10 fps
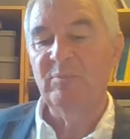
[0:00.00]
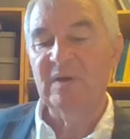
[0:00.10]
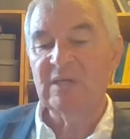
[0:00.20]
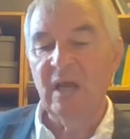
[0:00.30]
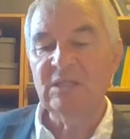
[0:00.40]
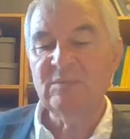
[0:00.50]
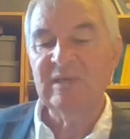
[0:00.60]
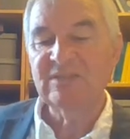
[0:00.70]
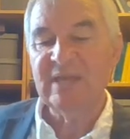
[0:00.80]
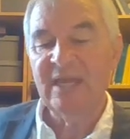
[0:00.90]
But
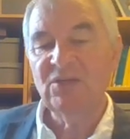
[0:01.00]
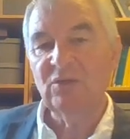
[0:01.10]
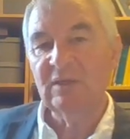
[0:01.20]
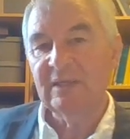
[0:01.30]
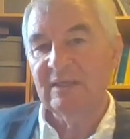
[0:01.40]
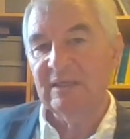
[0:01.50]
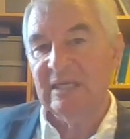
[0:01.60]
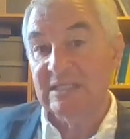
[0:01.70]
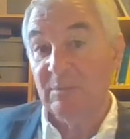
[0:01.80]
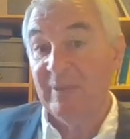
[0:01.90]
ultimately, Daniel
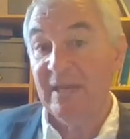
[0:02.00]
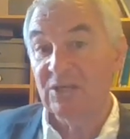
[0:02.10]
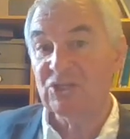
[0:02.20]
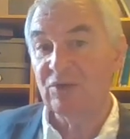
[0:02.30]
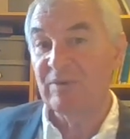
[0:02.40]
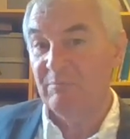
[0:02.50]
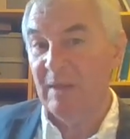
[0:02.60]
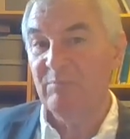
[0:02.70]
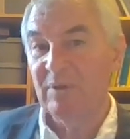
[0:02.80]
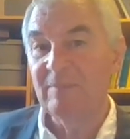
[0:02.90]
is a picture.
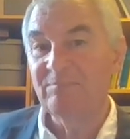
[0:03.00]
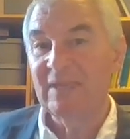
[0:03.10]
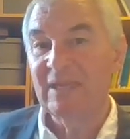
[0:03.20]
Remember,